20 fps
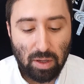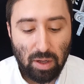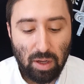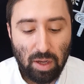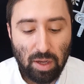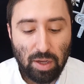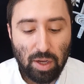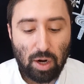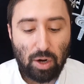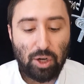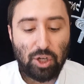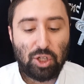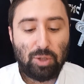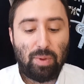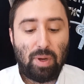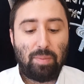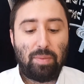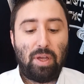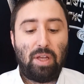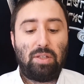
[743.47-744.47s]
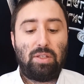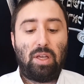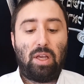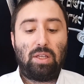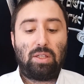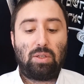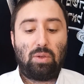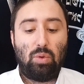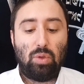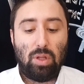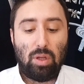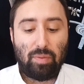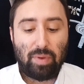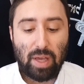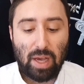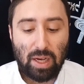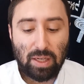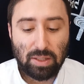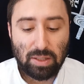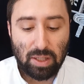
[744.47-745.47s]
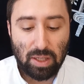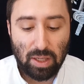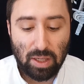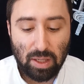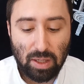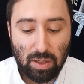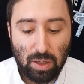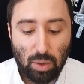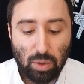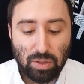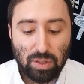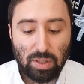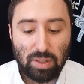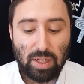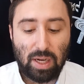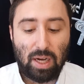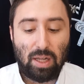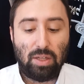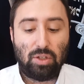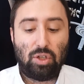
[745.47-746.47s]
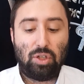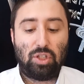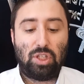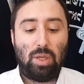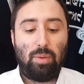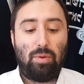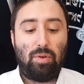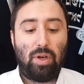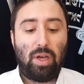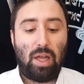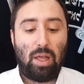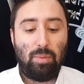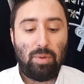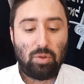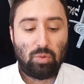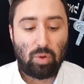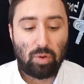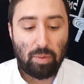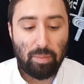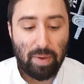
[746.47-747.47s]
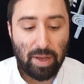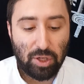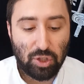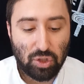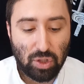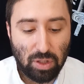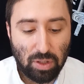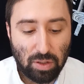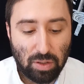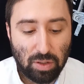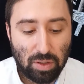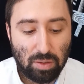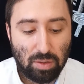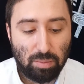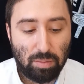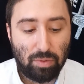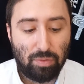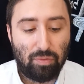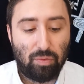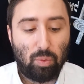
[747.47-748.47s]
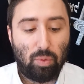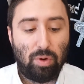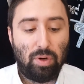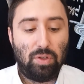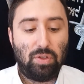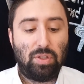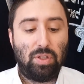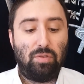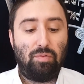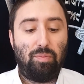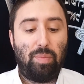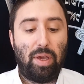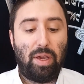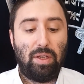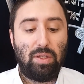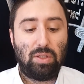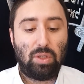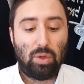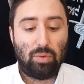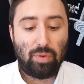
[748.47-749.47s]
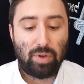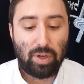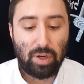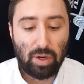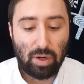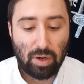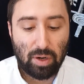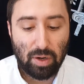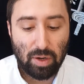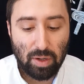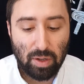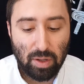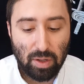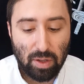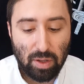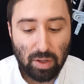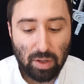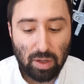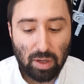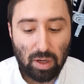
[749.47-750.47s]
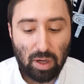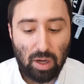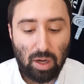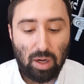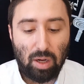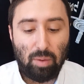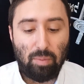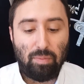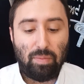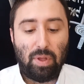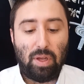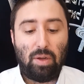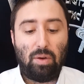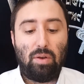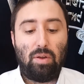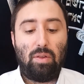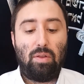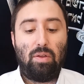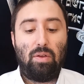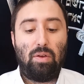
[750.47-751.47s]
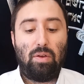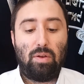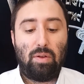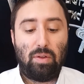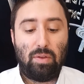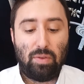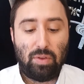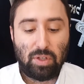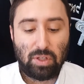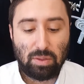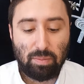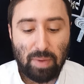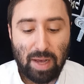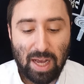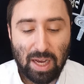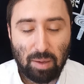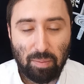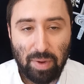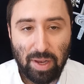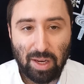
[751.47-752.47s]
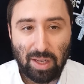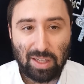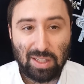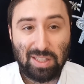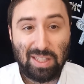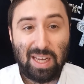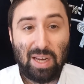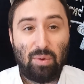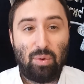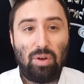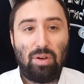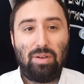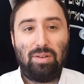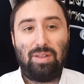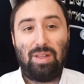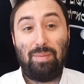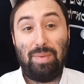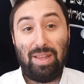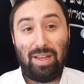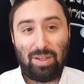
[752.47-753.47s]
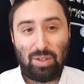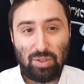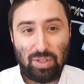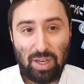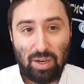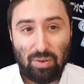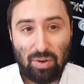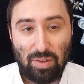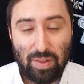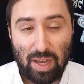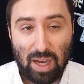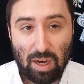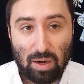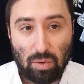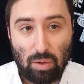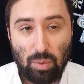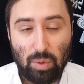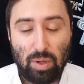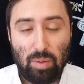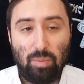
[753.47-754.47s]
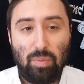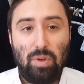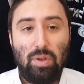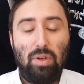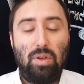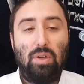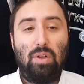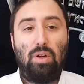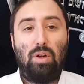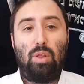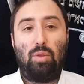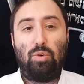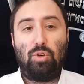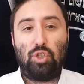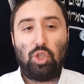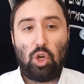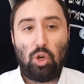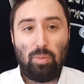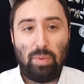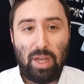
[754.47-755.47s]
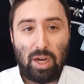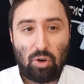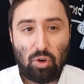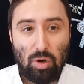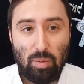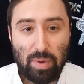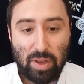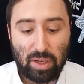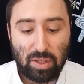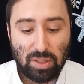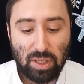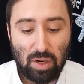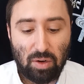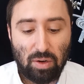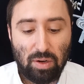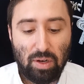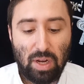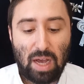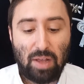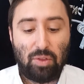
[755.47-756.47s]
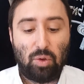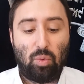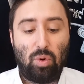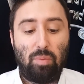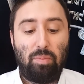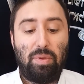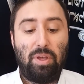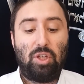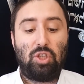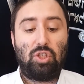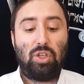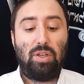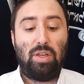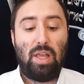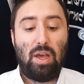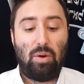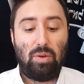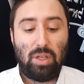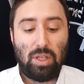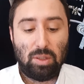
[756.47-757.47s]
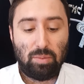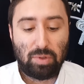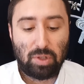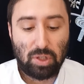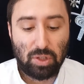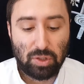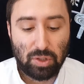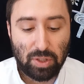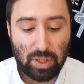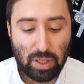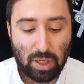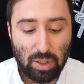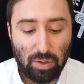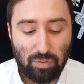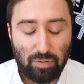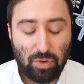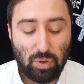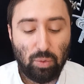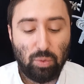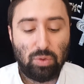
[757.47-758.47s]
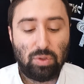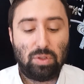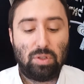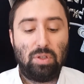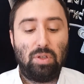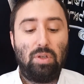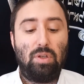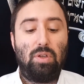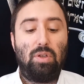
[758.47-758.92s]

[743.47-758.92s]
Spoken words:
Yarishim, Amietzi, as Kulam, Yasa, Ose, Talis, Shel Semer, Rachel. This is what we mentioned before in Sif Beis over here. That the smock made a gzeira. They made a gzeira in the achronim. They're showing the achronim made a gzeira not to wear pishtan nowadays because you'll get confused.